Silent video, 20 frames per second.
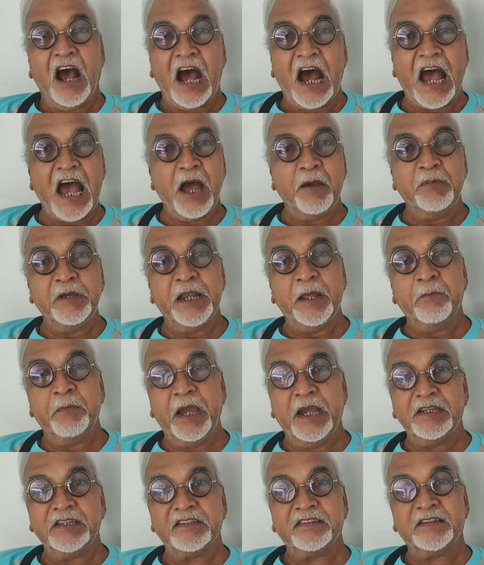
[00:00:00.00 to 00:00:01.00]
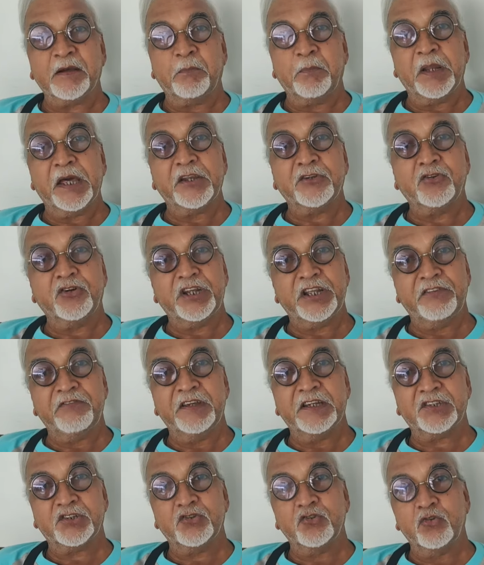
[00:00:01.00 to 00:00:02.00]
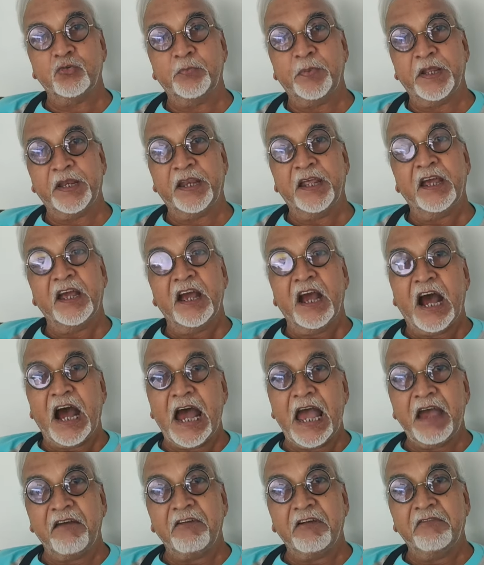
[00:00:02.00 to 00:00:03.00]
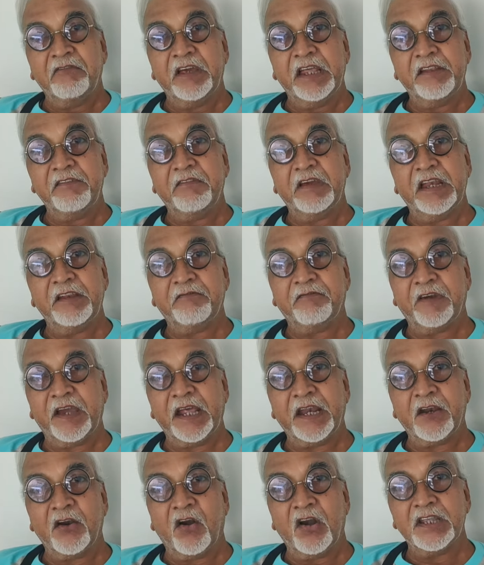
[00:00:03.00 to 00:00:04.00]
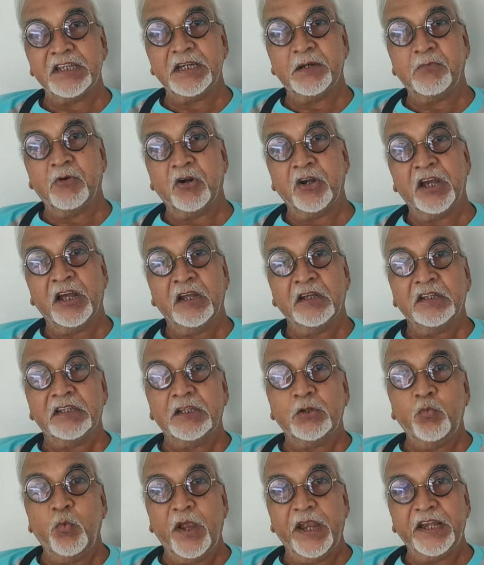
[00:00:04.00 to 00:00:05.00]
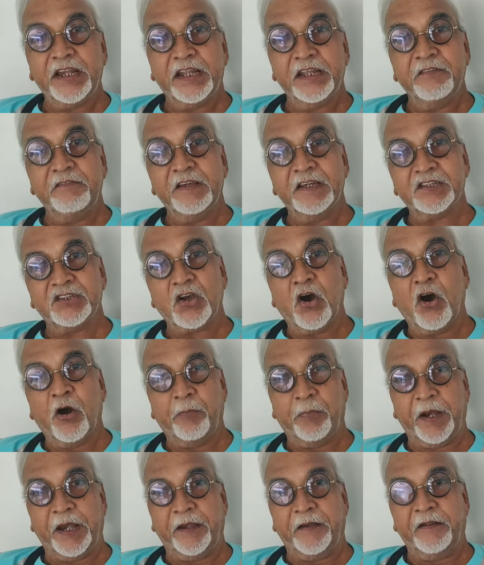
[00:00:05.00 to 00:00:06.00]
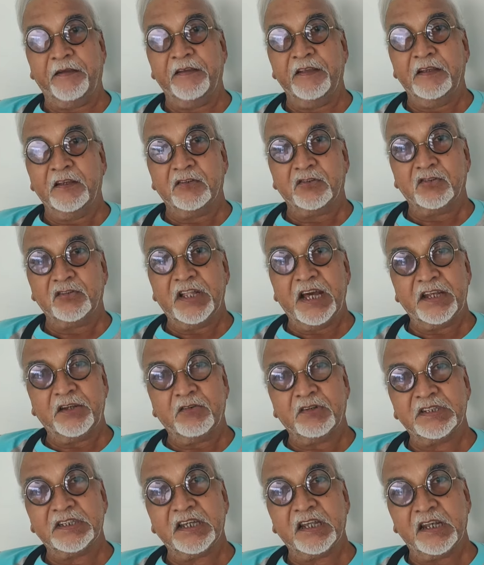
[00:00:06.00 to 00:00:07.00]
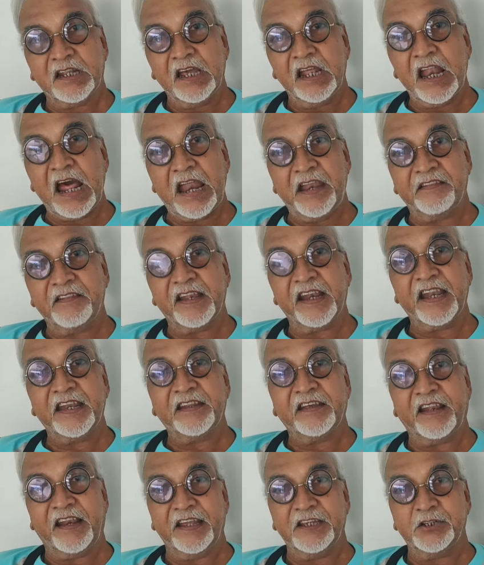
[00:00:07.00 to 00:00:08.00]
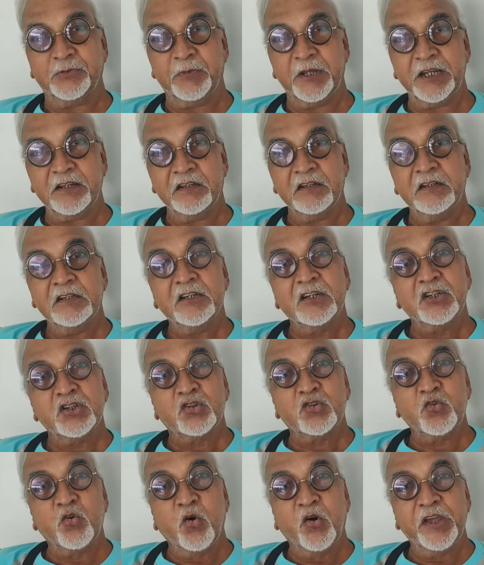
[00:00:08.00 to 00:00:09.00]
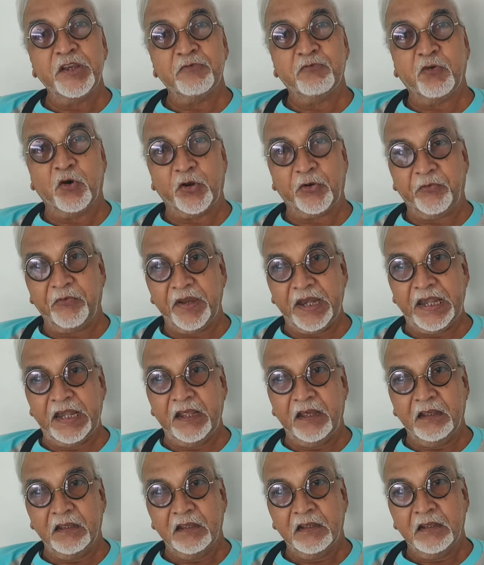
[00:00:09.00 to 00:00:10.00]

I have been a major supplier to TVS group and I have a very very fair knowledge about the way TVS operate. So that was a real another encouragement to go in for Kwid.